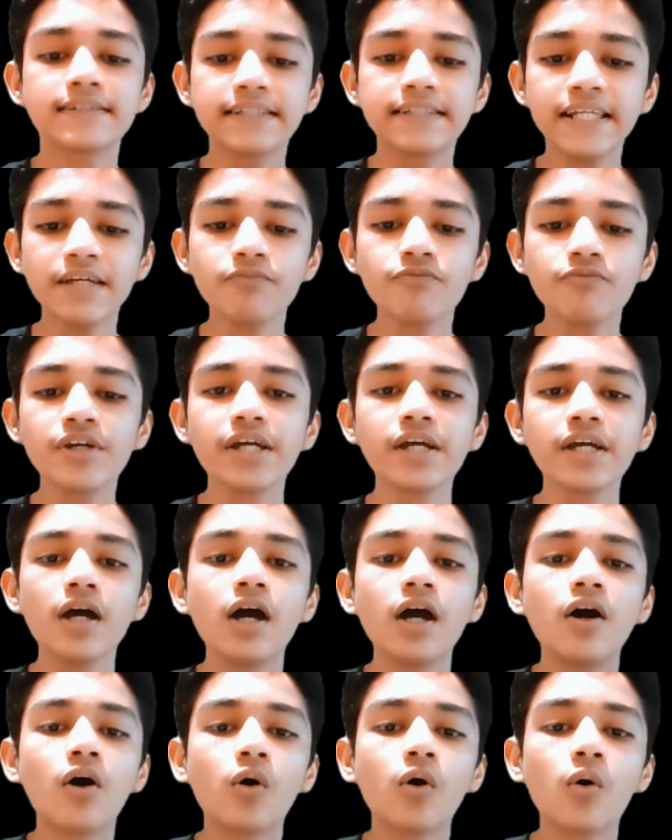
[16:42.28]
Same way
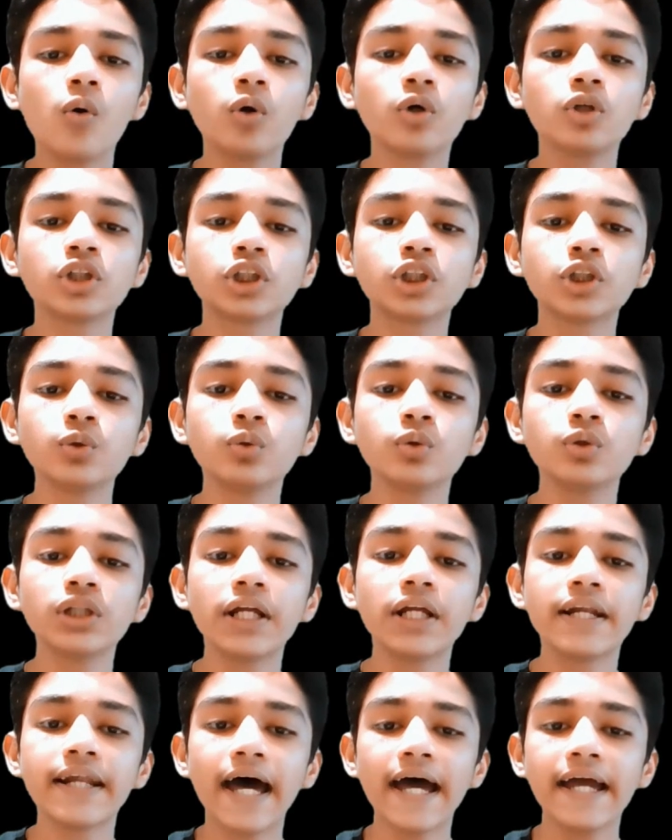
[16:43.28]
goes to
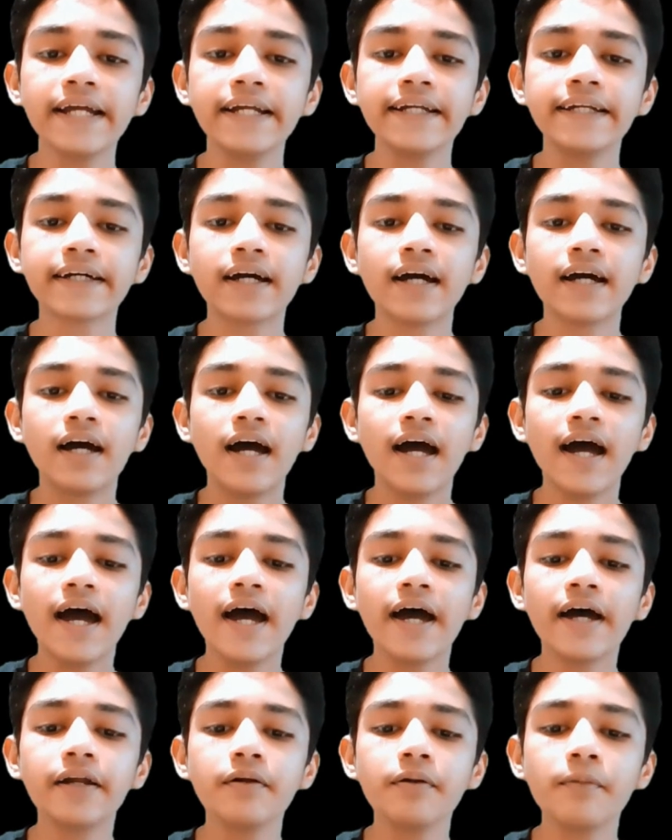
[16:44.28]
the knight
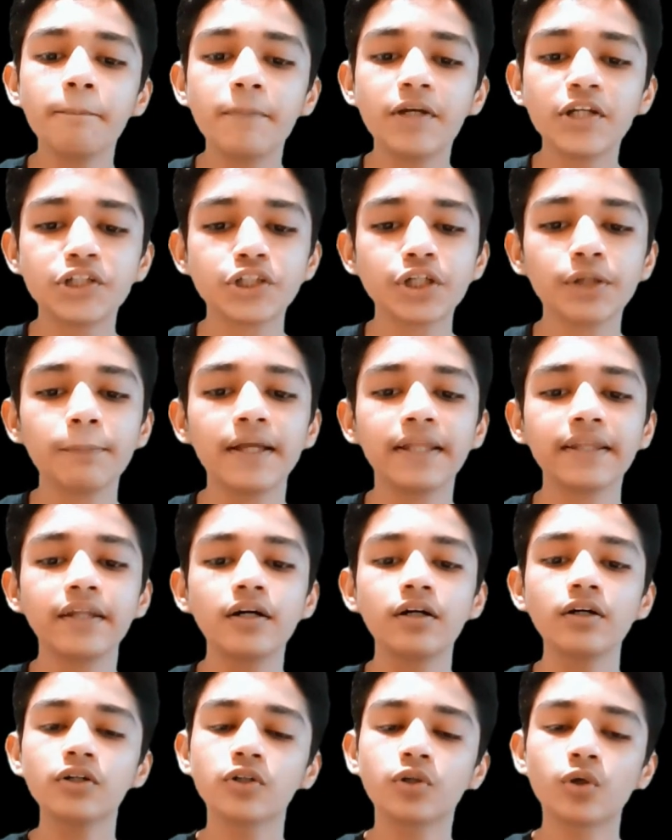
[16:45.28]
and bishop and
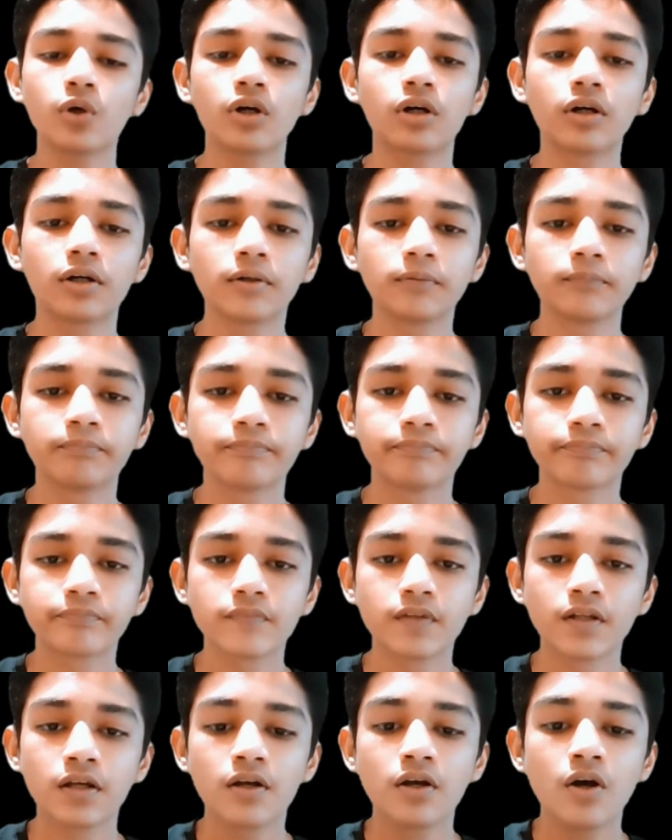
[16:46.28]
the rook.
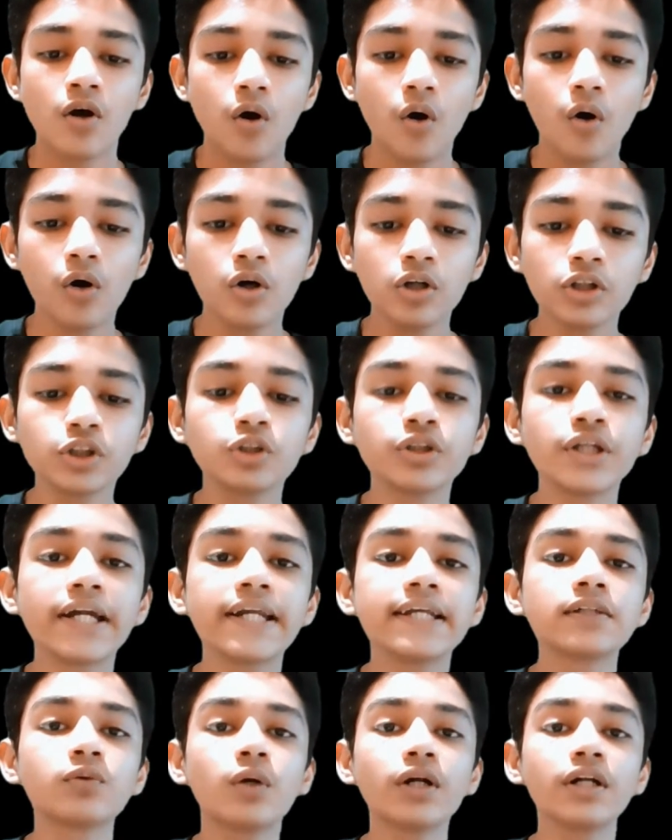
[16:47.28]
Also
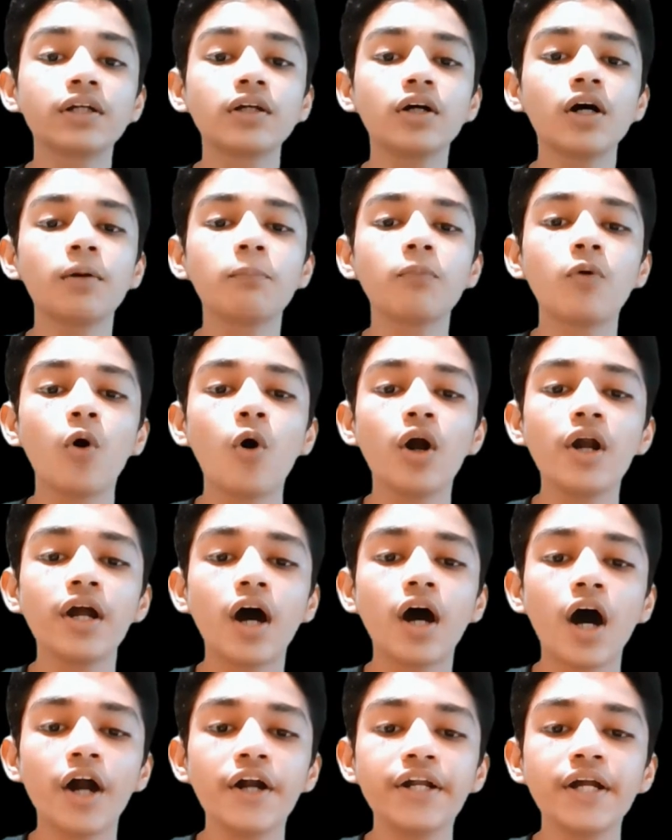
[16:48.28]
there is one term called
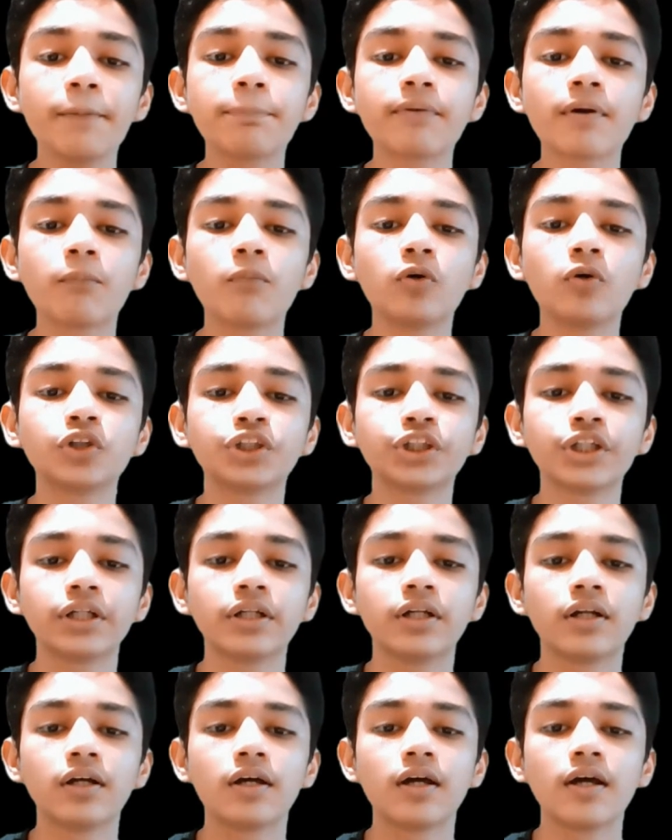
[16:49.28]
under promotion.
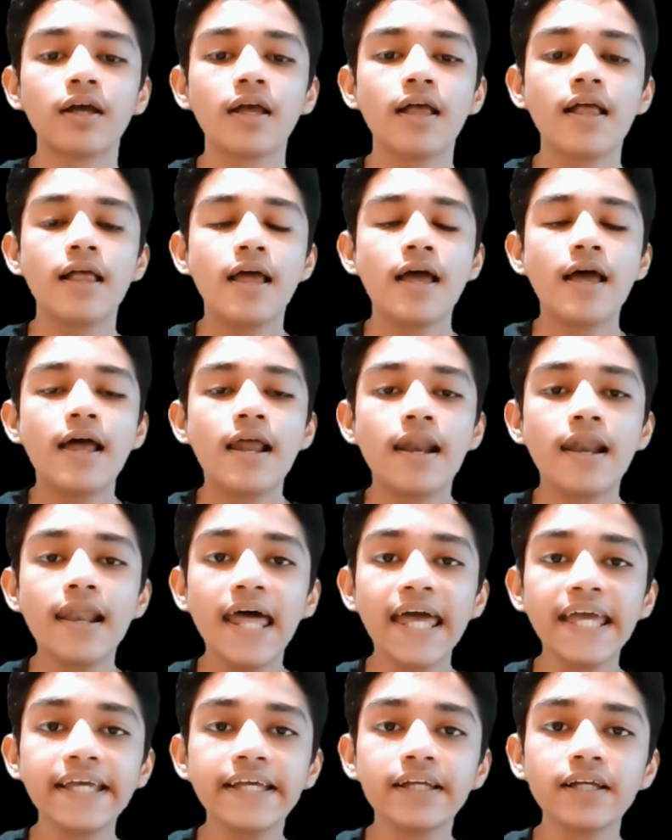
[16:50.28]

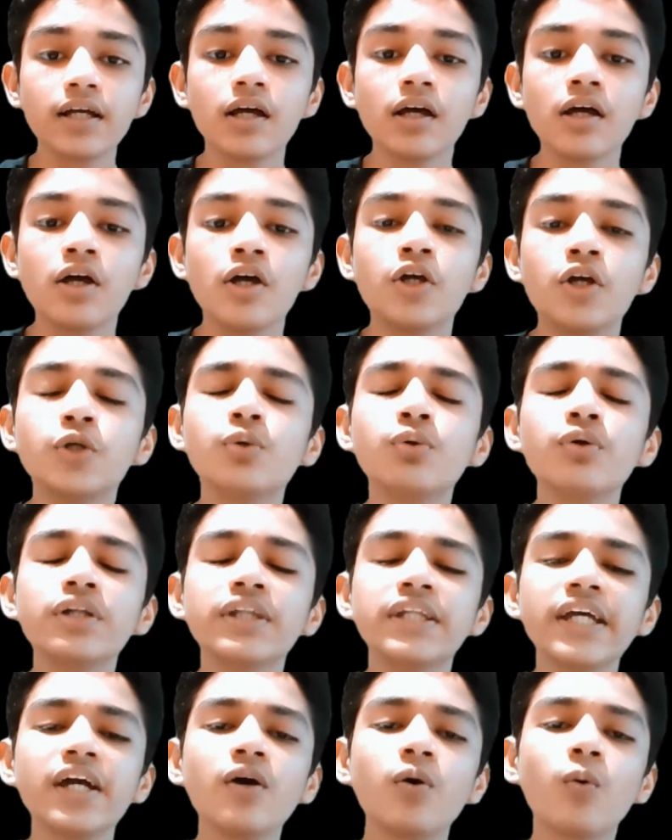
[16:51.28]
Like you
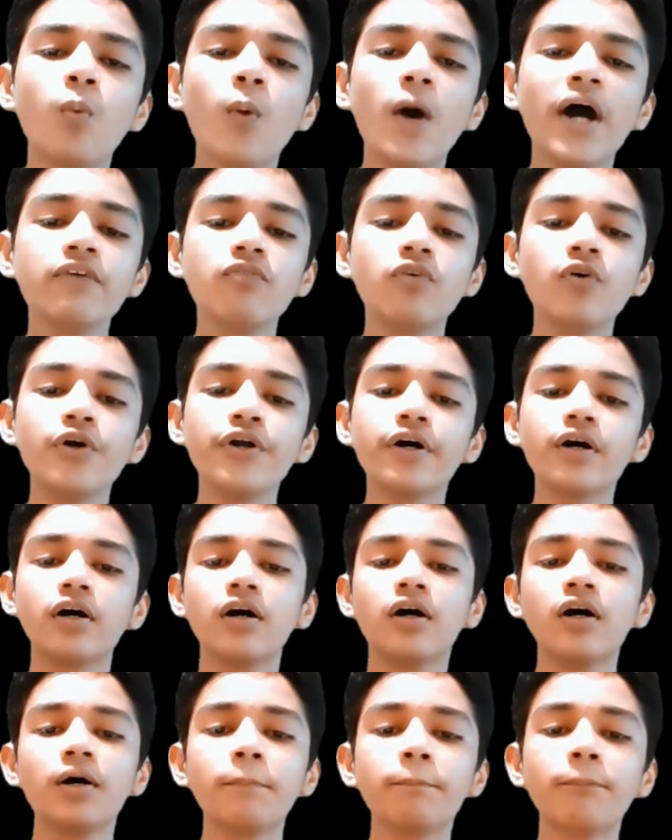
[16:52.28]
would think why would
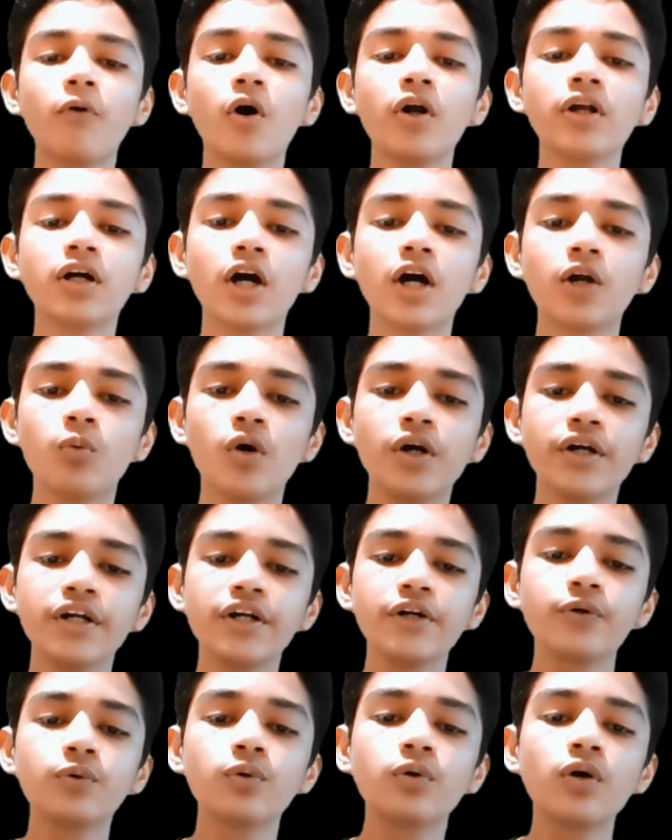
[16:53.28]
a pawn convert
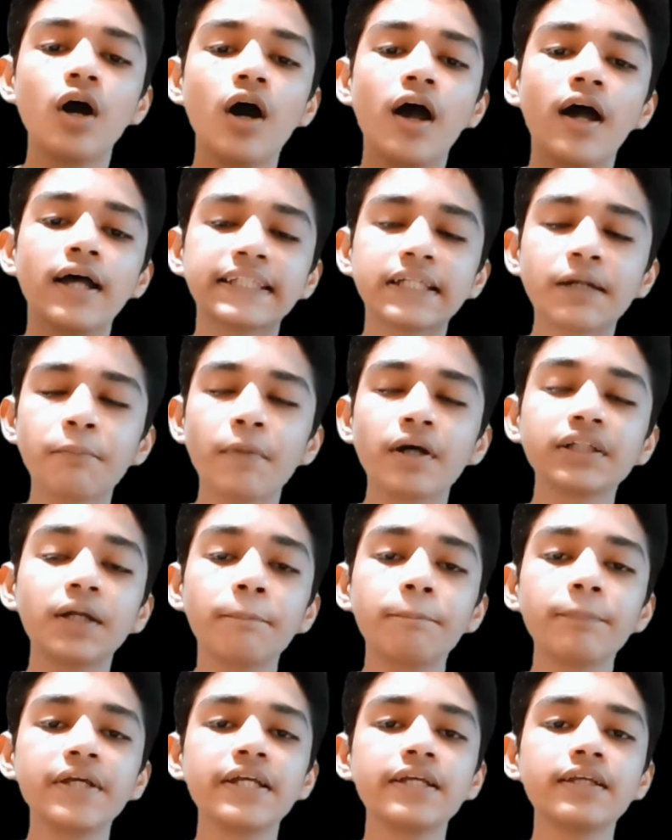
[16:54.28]
into some
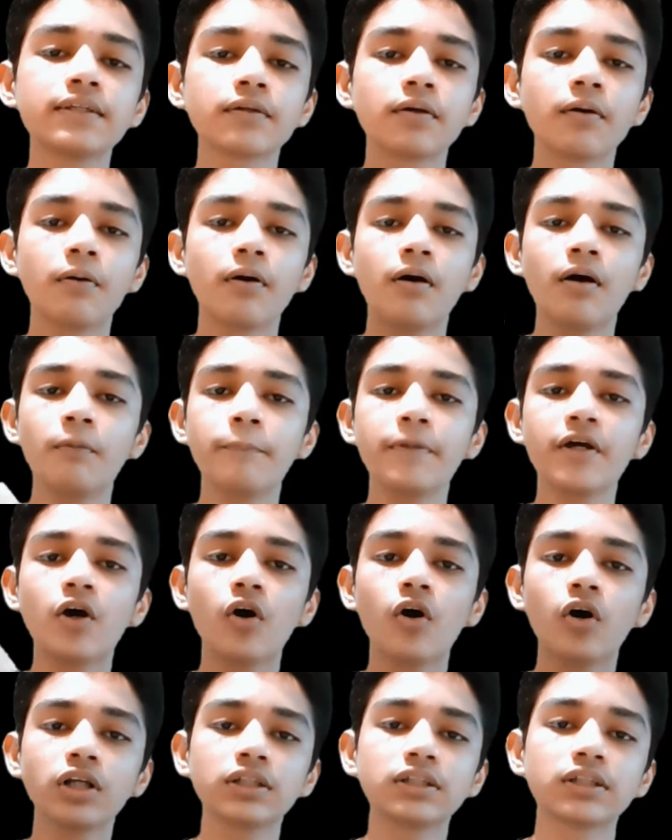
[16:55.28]
other piece
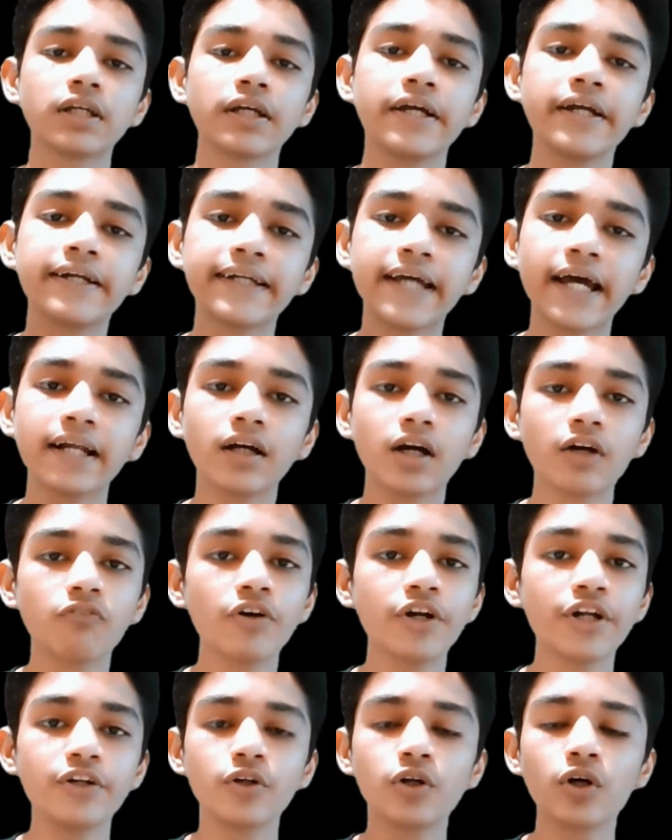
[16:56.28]
because it can
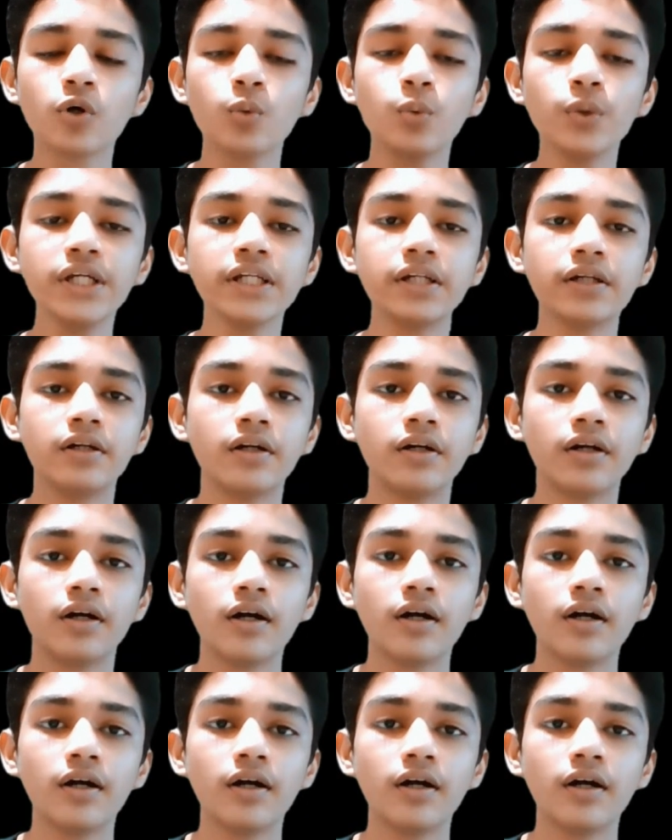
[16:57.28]
convert into the queen.